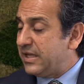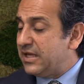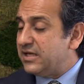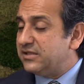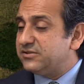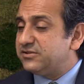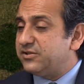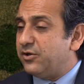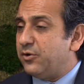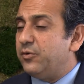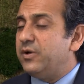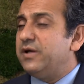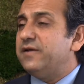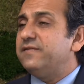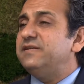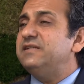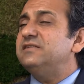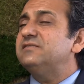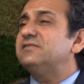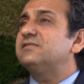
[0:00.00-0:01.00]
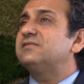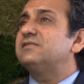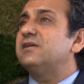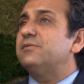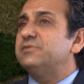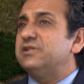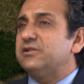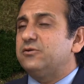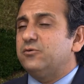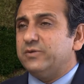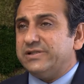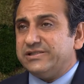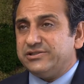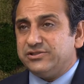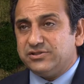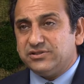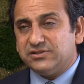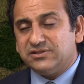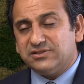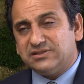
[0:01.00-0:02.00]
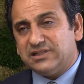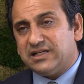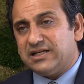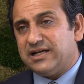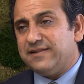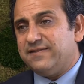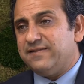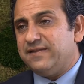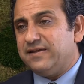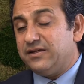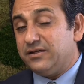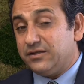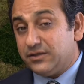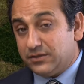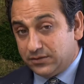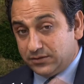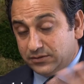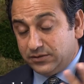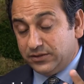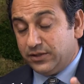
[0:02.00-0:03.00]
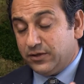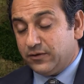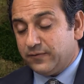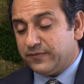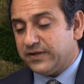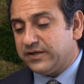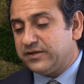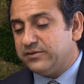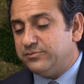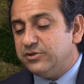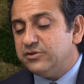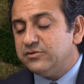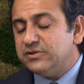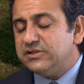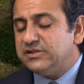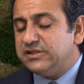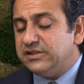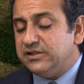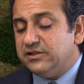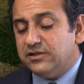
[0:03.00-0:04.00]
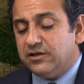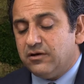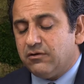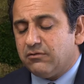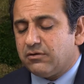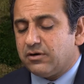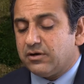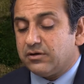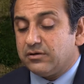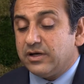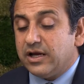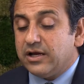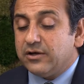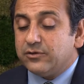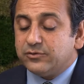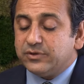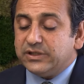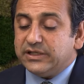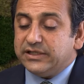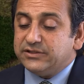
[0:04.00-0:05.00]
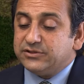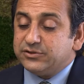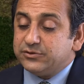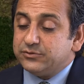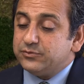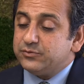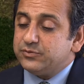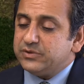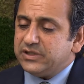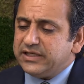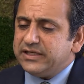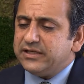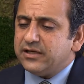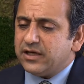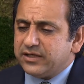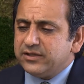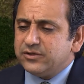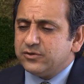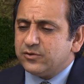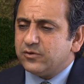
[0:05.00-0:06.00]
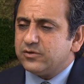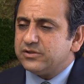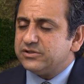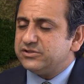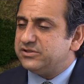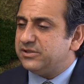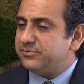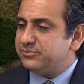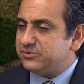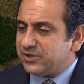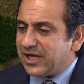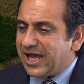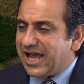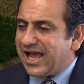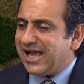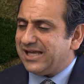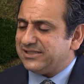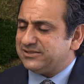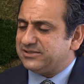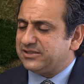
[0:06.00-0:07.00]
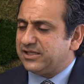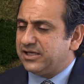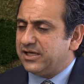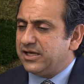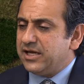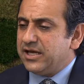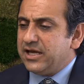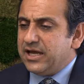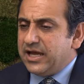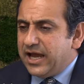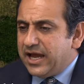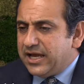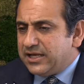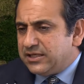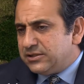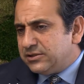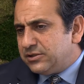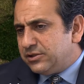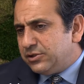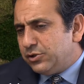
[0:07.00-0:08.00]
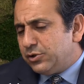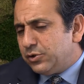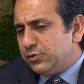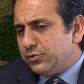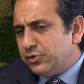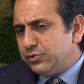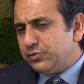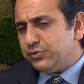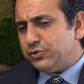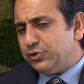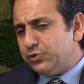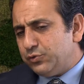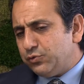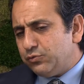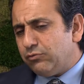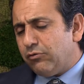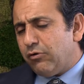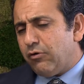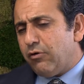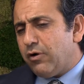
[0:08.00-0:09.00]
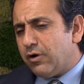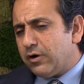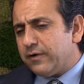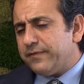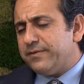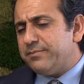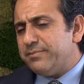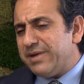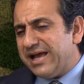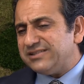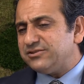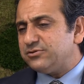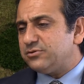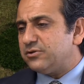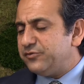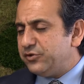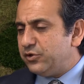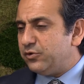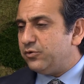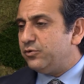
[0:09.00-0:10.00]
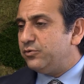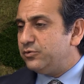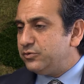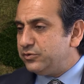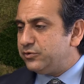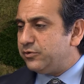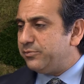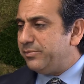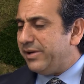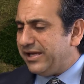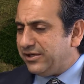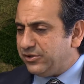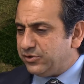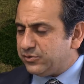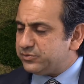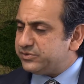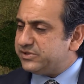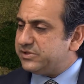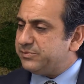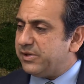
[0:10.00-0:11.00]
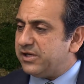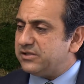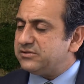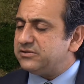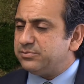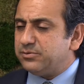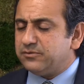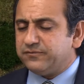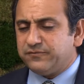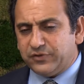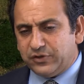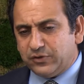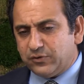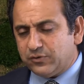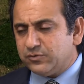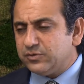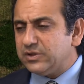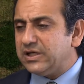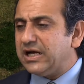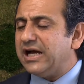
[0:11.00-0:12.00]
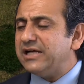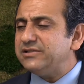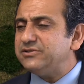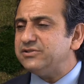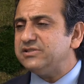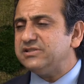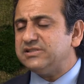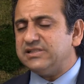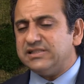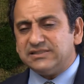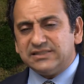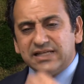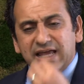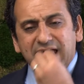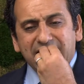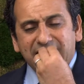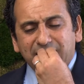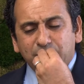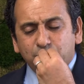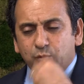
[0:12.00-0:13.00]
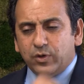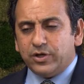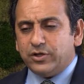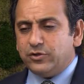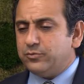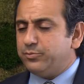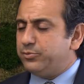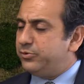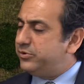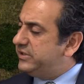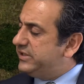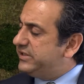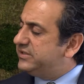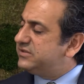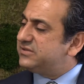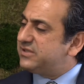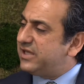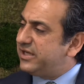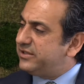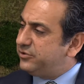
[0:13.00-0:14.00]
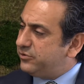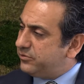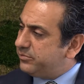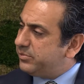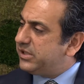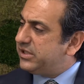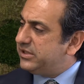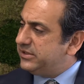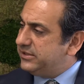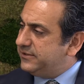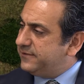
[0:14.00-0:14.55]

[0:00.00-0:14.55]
So these are some of the questions that I think, you know, the community, or really to really I encourage them to ask. And, you know, you, you are the master of your own domain. You're responsible for your own consciousness and what you put inside your body.